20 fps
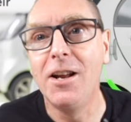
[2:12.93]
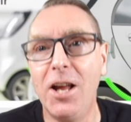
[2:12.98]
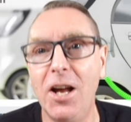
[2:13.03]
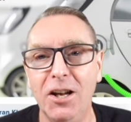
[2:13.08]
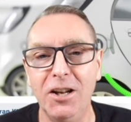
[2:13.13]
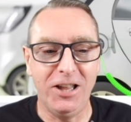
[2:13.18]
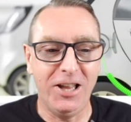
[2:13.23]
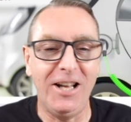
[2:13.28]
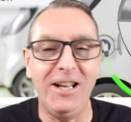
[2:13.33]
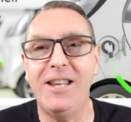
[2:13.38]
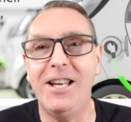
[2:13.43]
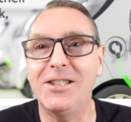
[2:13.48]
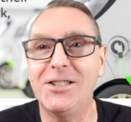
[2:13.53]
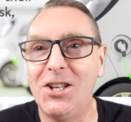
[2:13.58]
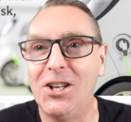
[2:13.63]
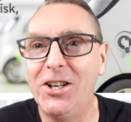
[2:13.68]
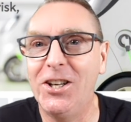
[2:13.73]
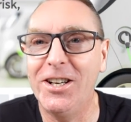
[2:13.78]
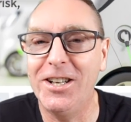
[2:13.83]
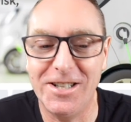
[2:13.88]
that's
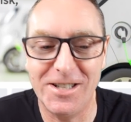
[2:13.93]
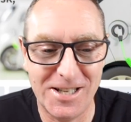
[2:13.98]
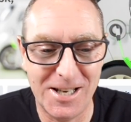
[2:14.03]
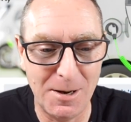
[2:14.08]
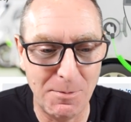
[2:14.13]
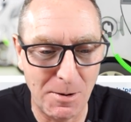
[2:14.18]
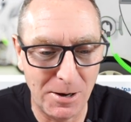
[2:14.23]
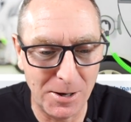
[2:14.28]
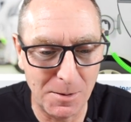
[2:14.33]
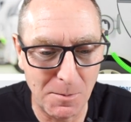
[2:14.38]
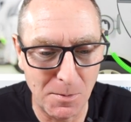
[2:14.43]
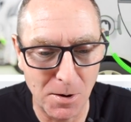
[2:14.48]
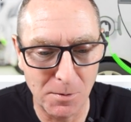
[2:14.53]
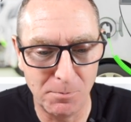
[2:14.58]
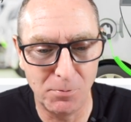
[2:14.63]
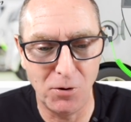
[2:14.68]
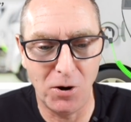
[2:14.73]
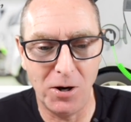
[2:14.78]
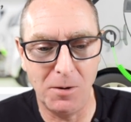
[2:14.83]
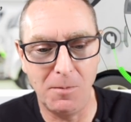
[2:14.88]
all I gotta say about the
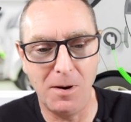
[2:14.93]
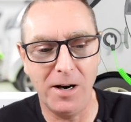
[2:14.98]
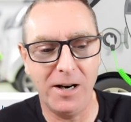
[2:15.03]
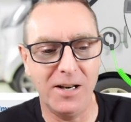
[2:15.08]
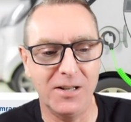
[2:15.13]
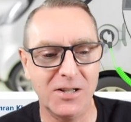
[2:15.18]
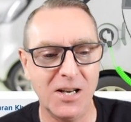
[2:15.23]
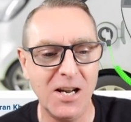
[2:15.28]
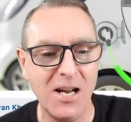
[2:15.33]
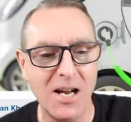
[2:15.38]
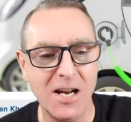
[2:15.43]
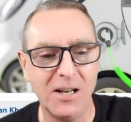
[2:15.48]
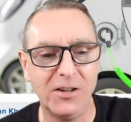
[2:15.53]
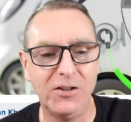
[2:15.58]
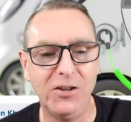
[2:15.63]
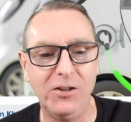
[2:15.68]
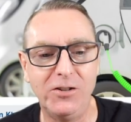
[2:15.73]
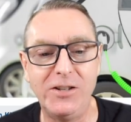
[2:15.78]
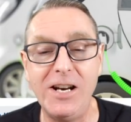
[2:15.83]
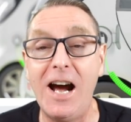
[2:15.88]
broader markets.
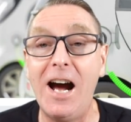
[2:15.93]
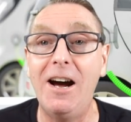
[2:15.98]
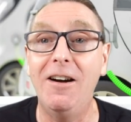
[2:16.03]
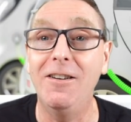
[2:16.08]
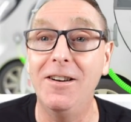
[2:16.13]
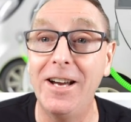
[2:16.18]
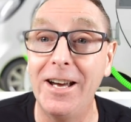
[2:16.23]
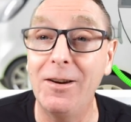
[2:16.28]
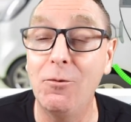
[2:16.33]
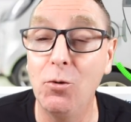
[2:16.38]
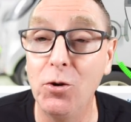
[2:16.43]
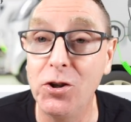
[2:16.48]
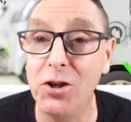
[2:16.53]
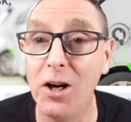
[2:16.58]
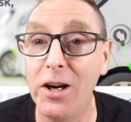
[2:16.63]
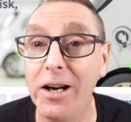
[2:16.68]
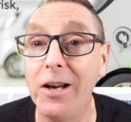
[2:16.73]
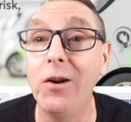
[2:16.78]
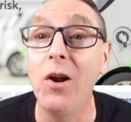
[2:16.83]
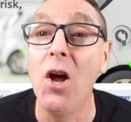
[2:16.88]
They're down, like we're
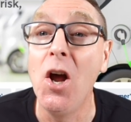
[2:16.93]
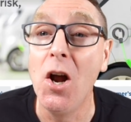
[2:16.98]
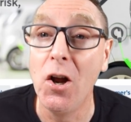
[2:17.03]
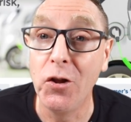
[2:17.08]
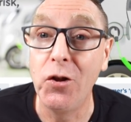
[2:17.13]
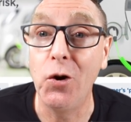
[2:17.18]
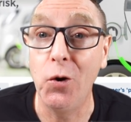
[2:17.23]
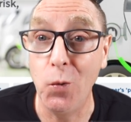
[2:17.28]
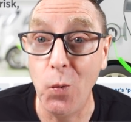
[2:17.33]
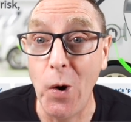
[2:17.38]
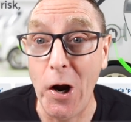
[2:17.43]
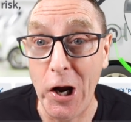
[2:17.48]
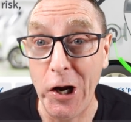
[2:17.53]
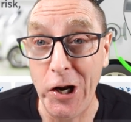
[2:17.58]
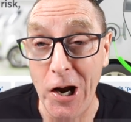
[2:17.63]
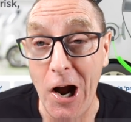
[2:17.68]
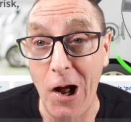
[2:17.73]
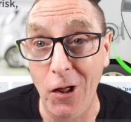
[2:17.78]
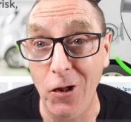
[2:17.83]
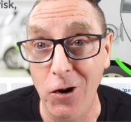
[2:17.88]
talking, they're way
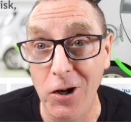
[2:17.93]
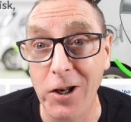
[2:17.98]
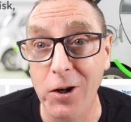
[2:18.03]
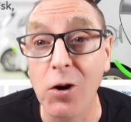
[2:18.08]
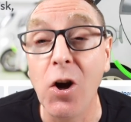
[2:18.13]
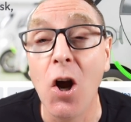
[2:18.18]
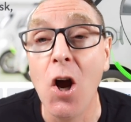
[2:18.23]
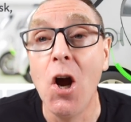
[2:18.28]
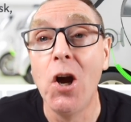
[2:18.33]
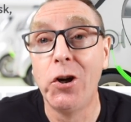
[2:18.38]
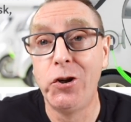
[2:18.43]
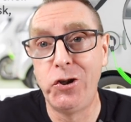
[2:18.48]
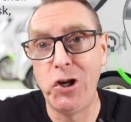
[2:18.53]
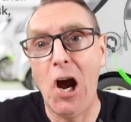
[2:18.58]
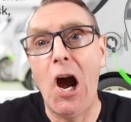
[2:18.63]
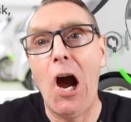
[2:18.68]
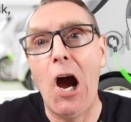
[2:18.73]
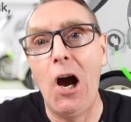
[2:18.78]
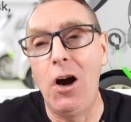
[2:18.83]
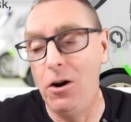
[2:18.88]
down. They're like
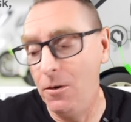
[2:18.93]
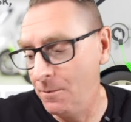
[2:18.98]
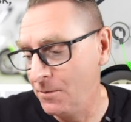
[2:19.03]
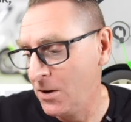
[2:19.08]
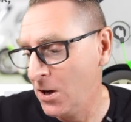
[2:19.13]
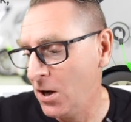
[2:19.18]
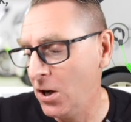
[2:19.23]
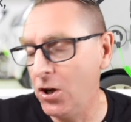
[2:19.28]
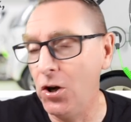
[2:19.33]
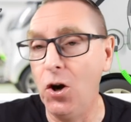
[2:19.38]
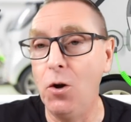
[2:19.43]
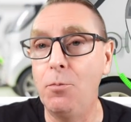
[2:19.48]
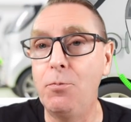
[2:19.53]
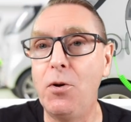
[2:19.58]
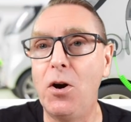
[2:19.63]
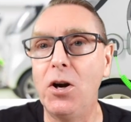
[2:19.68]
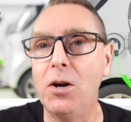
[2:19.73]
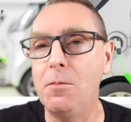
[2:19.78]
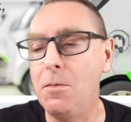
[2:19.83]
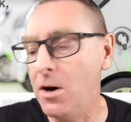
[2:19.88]
down. You know,
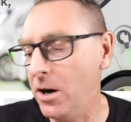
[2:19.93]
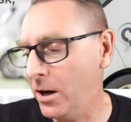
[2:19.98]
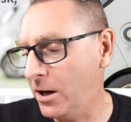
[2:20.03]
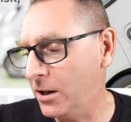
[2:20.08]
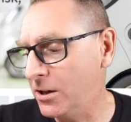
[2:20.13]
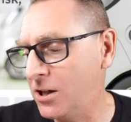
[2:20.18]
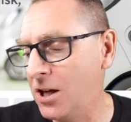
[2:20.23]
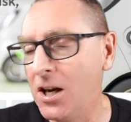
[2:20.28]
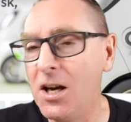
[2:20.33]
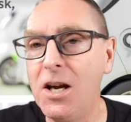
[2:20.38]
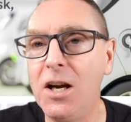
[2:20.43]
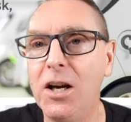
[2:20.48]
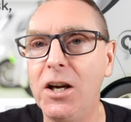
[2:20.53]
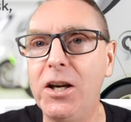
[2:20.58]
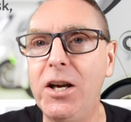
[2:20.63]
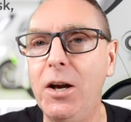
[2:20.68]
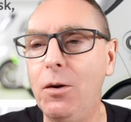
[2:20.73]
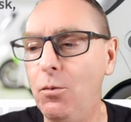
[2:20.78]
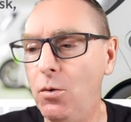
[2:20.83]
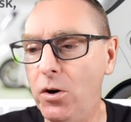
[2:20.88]
broader markets,
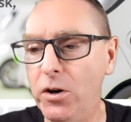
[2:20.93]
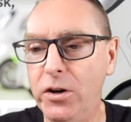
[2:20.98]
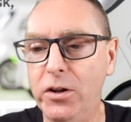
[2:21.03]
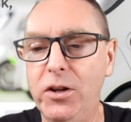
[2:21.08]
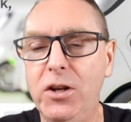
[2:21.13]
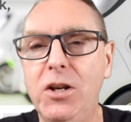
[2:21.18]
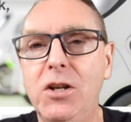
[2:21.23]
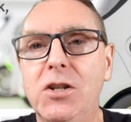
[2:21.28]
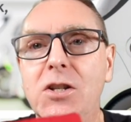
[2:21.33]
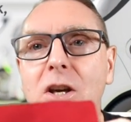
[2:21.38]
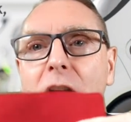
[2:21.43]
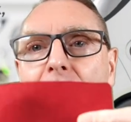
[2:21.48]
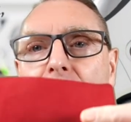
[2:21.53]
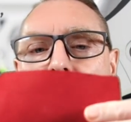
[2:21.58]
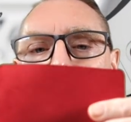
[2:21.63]
get one of these.